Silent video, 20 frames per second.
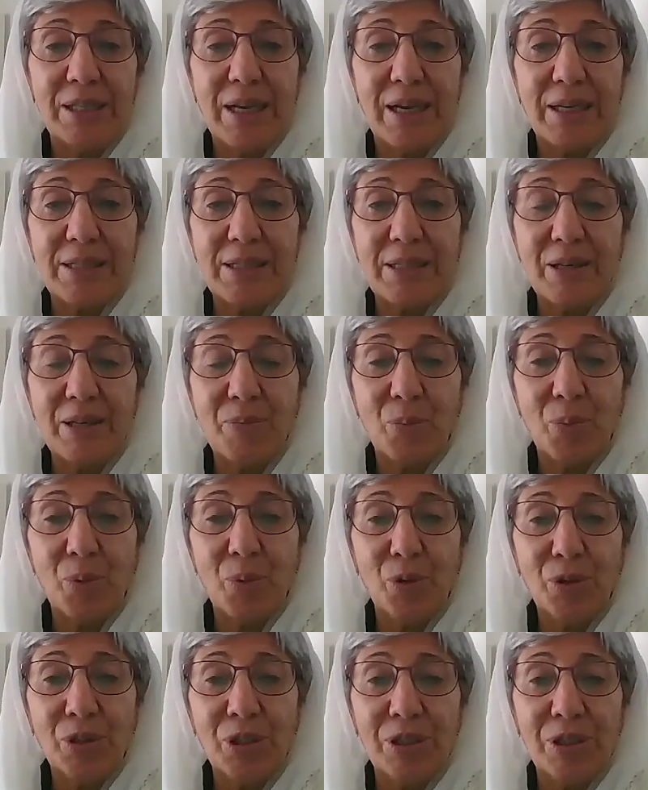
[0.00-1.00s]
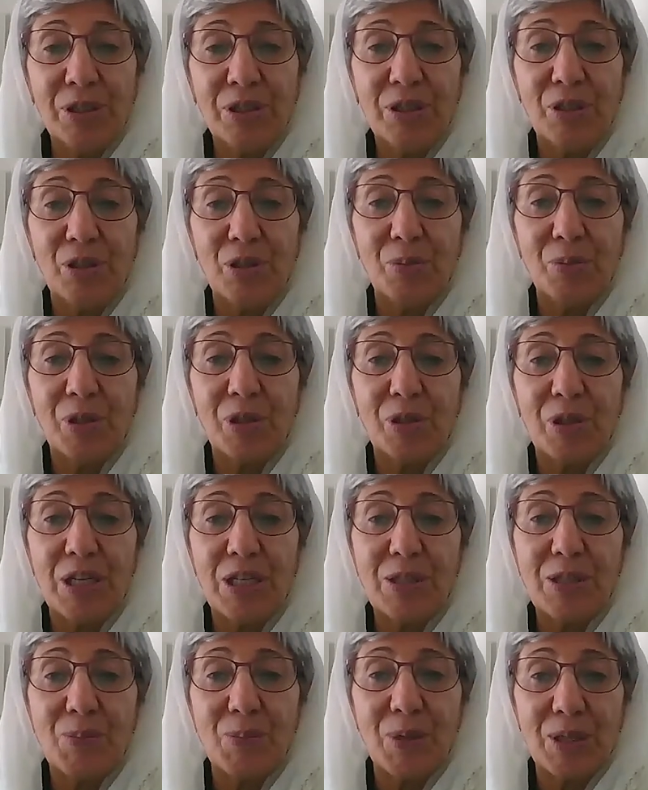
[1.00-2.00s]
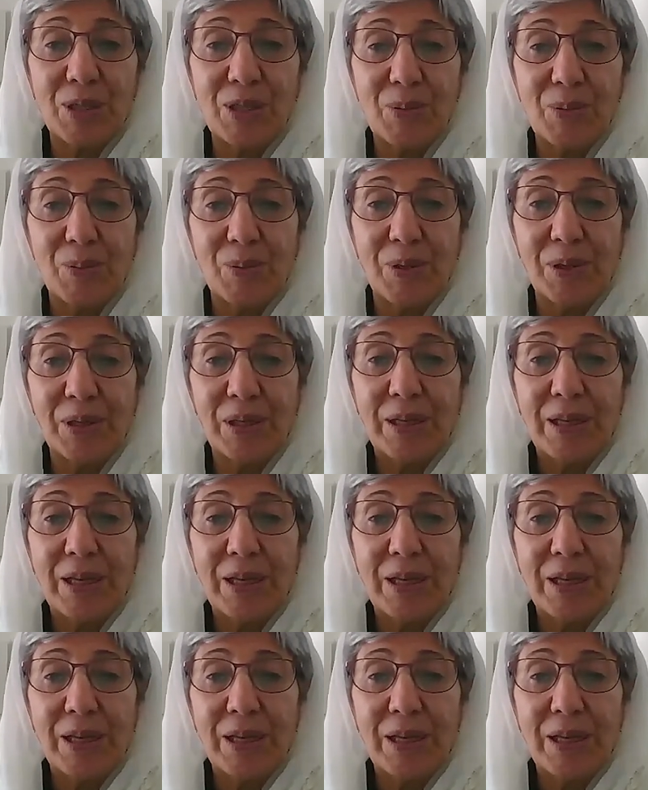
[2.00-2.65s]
as an important human rights principle.